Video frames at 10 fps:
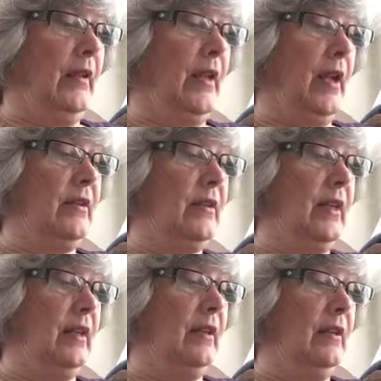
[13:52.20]
Thou hast
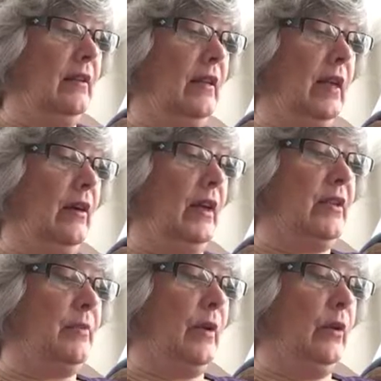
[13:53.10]
seen it, thou
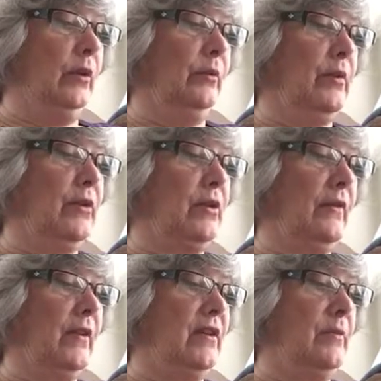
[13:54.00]
hast behold
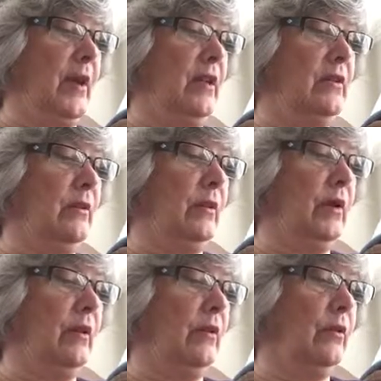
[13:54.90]
mischief and spite
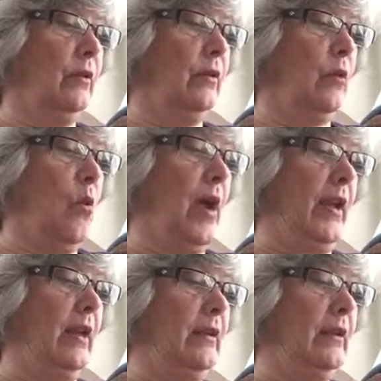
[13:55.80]
to
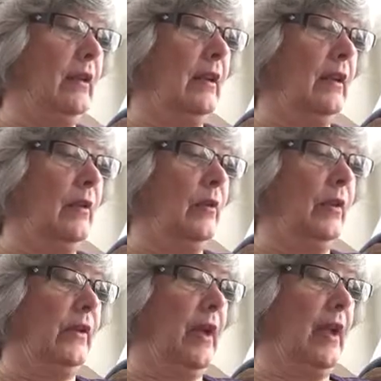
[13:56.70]
requite it
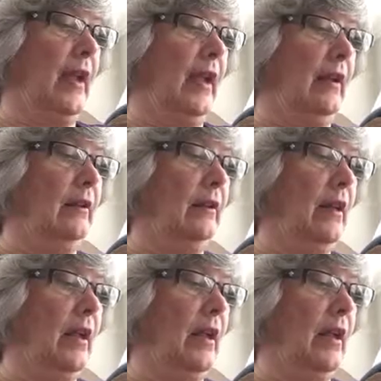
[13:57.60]
with thy hand,